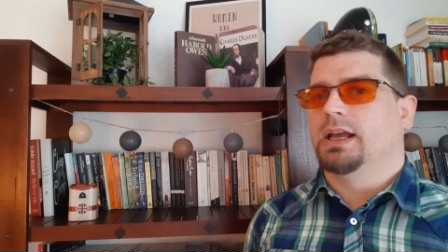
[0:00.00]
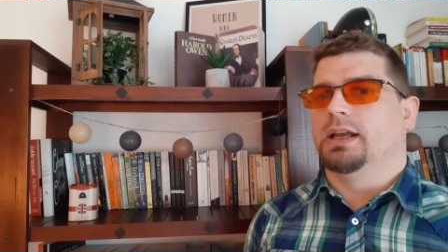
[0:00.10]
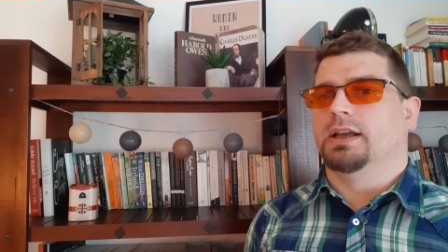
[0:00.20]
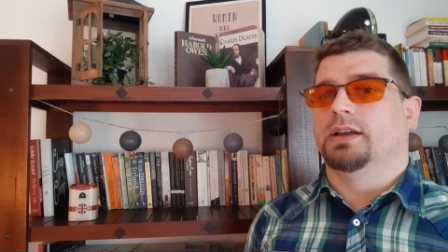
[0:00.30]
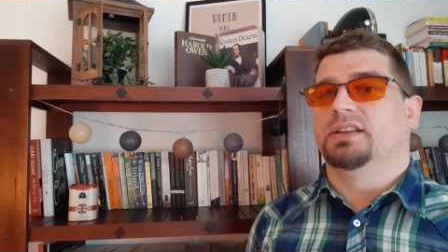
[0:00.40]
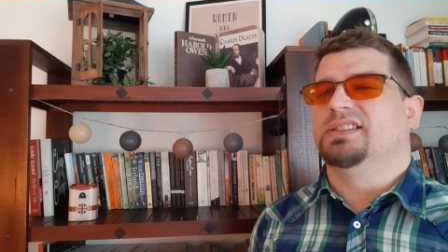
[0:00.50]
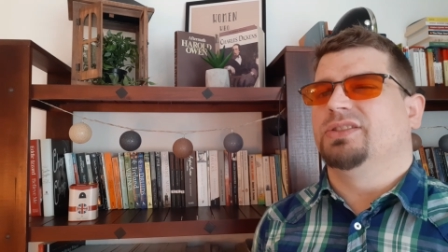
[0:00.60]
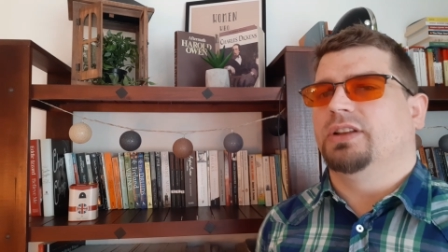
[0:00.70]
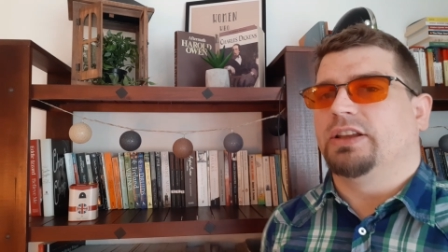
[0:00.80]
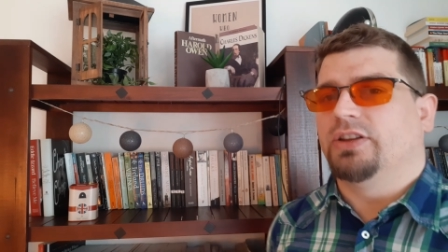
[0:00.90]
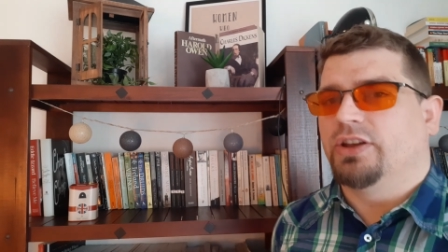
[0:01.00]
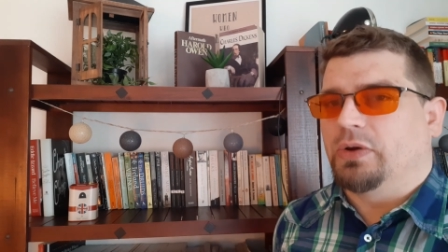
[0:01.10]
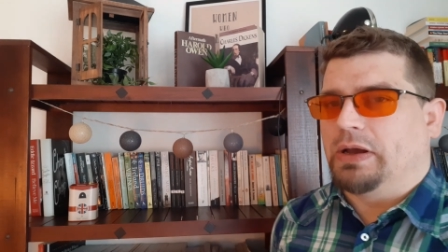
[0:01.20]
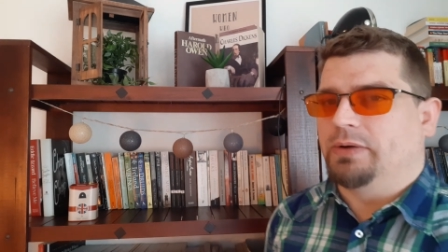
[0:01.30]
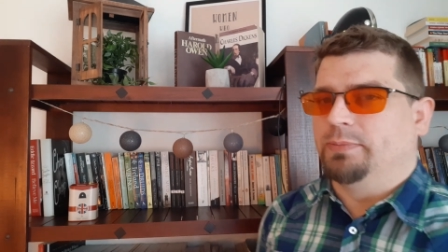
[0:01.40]
It's not like you can
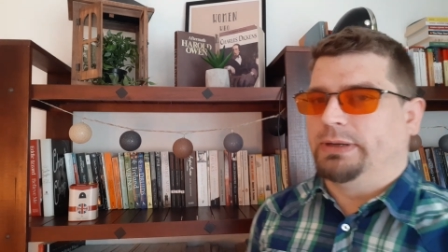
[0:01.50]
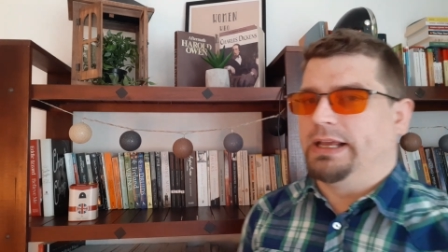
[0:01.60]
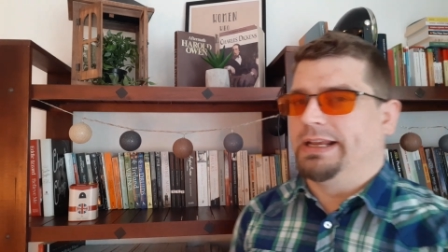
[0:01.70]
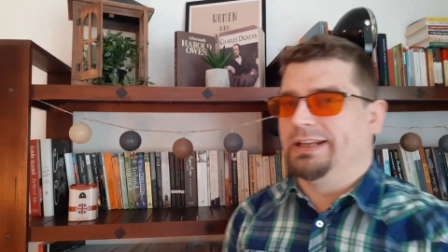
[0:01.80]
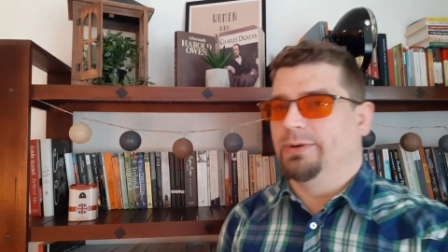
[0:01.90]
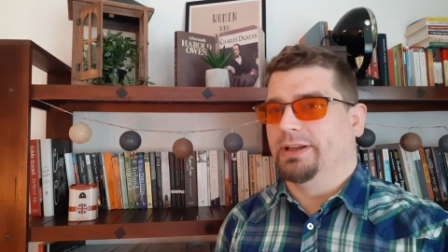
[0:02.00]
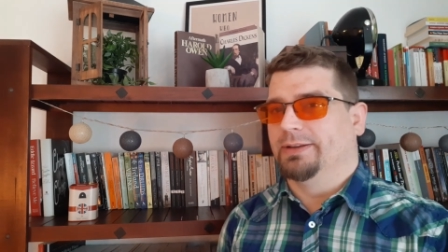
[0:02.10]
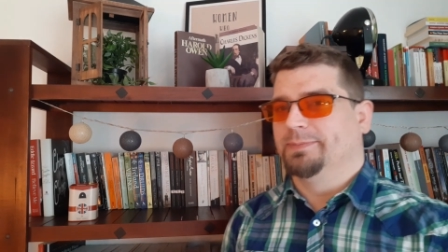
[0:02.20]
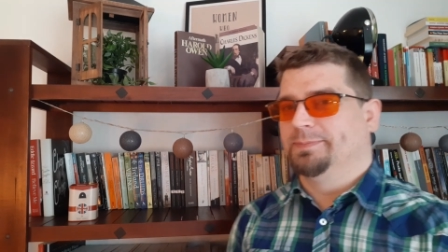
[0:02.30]
go out and play anyway.